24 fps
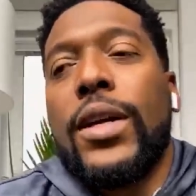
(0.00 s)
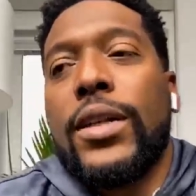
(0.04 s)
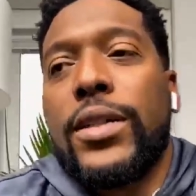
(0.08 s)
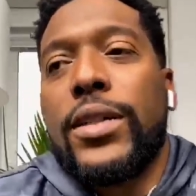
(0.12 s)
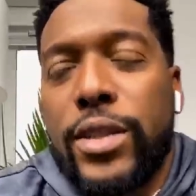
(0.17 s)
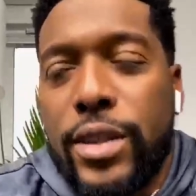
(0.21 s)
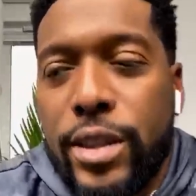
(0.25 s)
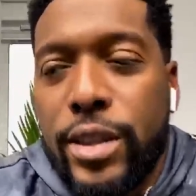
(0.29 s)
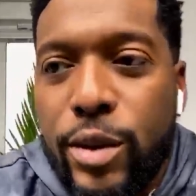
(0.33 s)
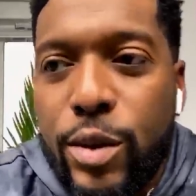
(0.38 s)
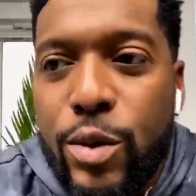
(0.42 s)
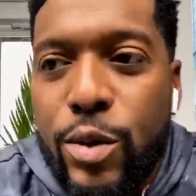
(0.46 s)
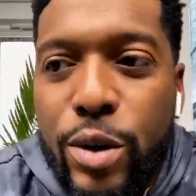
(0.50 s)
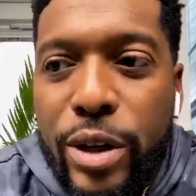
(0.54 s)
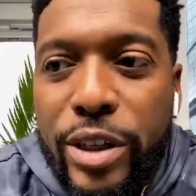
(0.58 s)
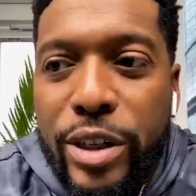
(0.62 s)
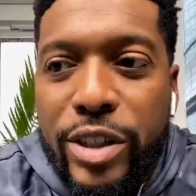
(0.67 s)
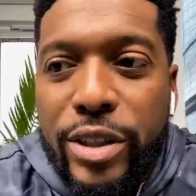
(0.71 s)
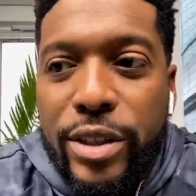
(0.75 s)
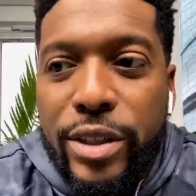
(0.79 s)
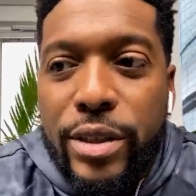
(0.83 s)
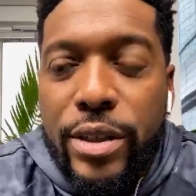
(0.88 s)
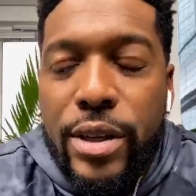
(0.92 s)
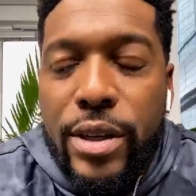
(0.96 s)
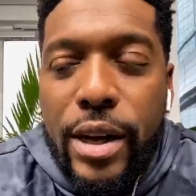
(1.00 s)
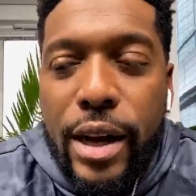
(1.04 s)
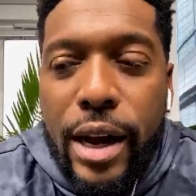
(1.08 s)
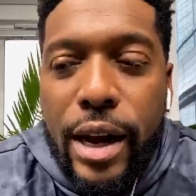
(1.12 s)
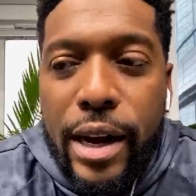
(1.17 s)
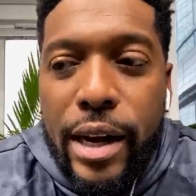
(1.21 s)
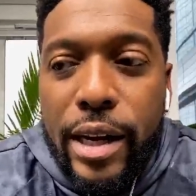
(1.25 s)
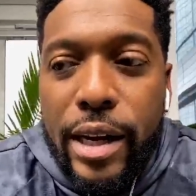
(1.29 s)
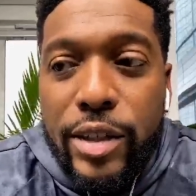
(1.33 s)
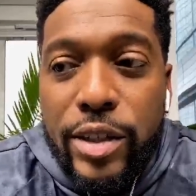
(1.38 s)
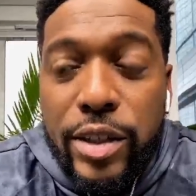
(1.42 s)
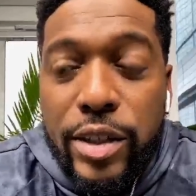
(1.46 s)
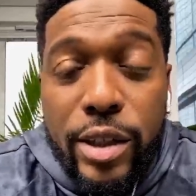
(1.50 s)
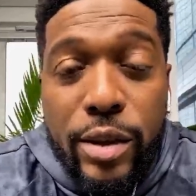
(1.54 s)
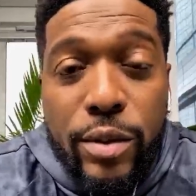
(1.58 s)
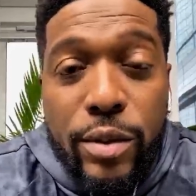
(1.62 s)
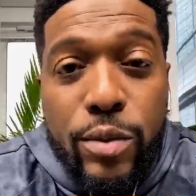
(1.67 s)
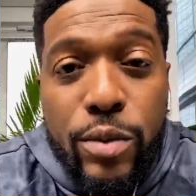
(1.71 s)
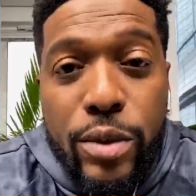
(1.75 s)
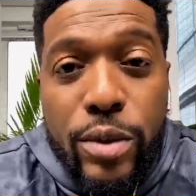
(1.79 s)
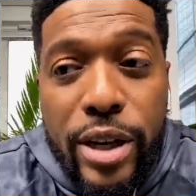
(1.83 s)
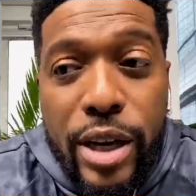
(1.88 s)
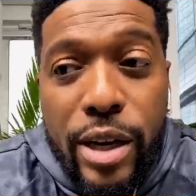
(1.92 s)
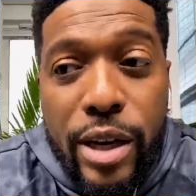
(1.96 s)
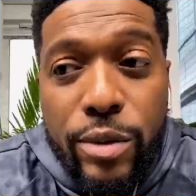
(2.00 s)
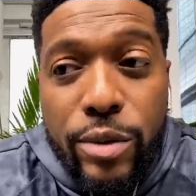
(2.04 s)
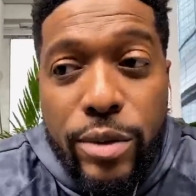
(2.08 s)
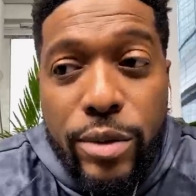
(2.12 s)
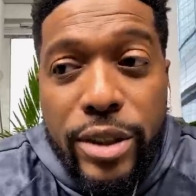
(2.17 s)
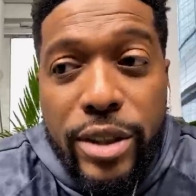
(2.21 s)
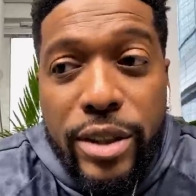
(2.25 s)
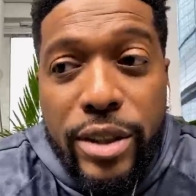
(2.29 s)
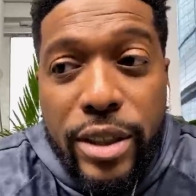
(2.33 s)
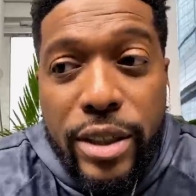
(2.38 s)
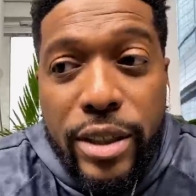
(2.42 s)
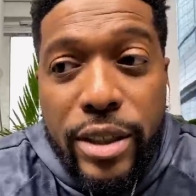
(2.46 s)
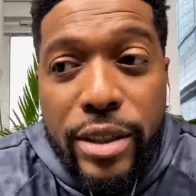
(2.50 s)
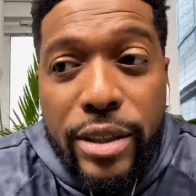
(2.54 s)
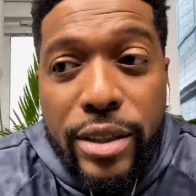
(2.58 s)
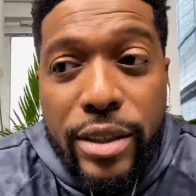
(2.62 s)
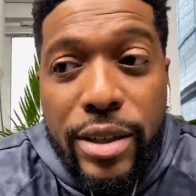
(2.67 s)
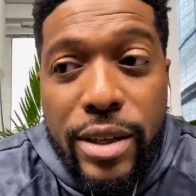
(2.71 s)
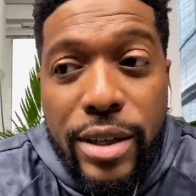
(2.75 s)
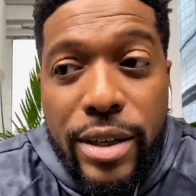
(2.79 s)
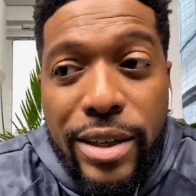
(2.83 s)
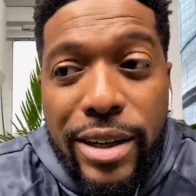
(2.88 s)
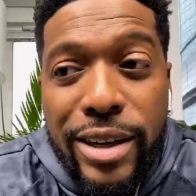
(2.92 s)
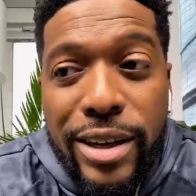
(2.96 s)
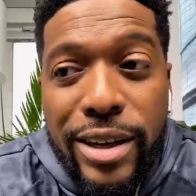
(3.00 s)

That's a good question. I actually, when I was in